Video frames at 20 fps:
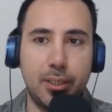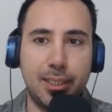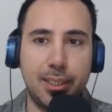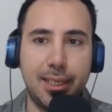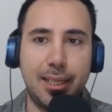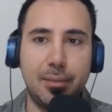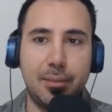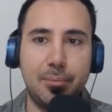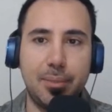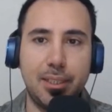
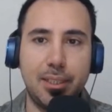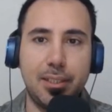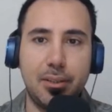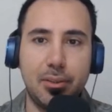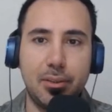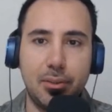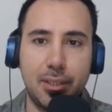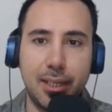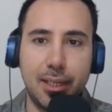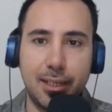can be
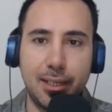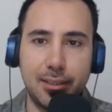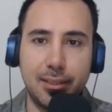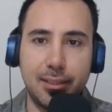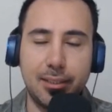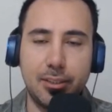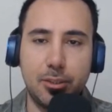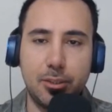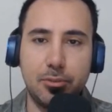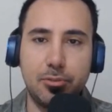
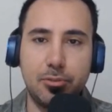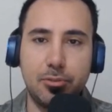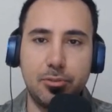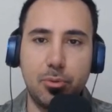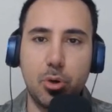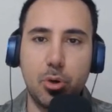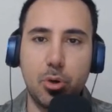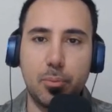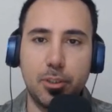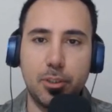connected to
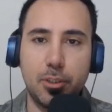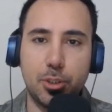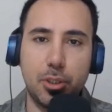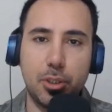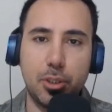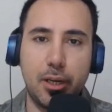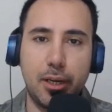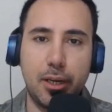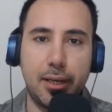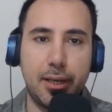form a
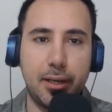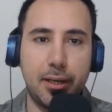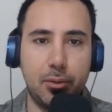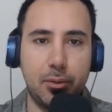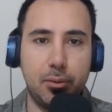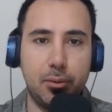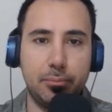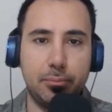triangle.